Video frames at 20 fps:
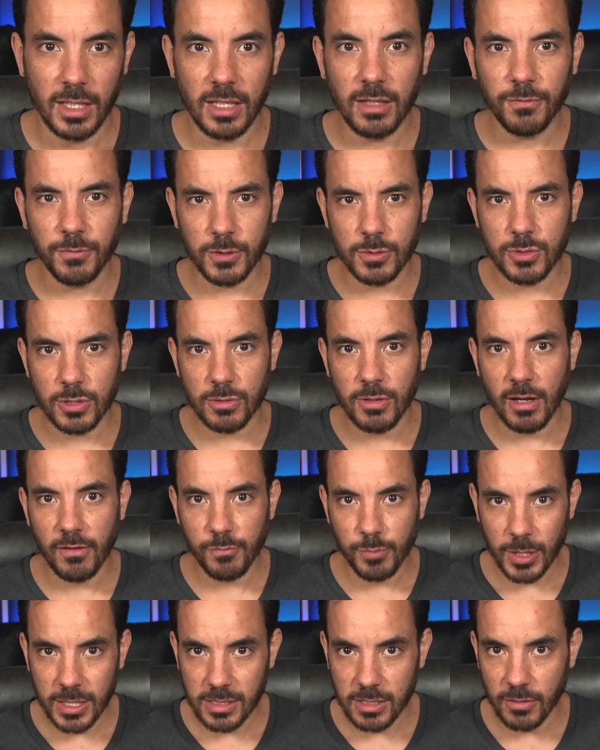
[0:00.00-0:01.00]
If you do
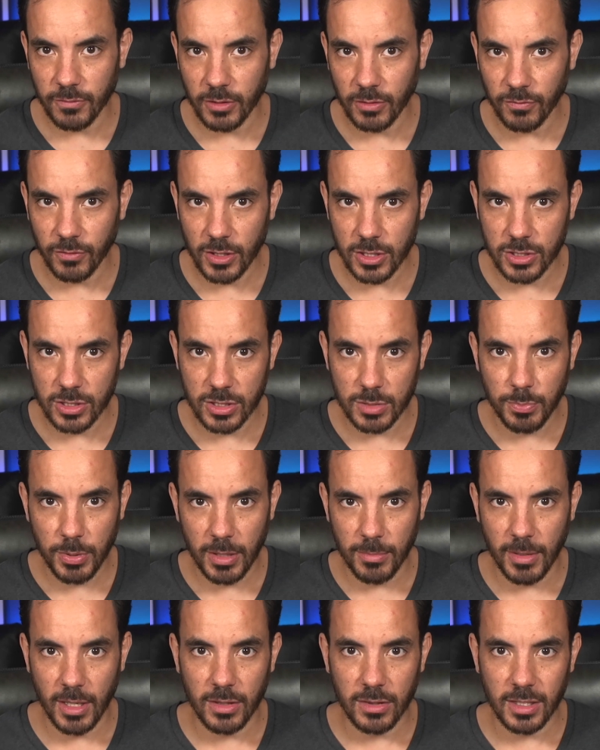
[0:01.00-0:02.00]
have plenty of conversions
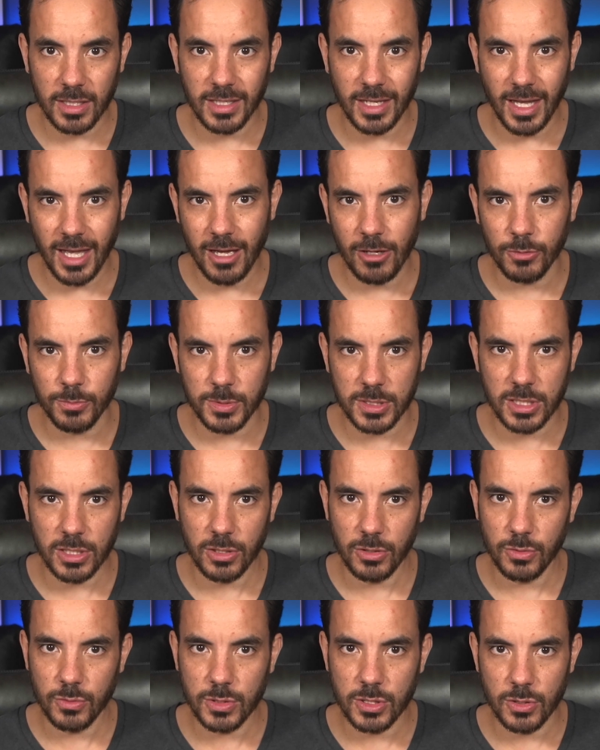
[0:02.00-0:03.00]
per month and it helps
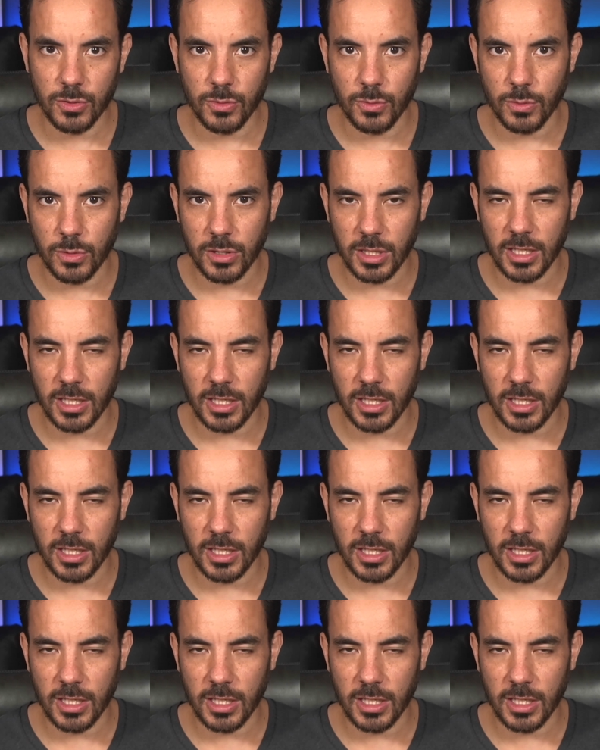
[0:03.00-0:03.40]
you to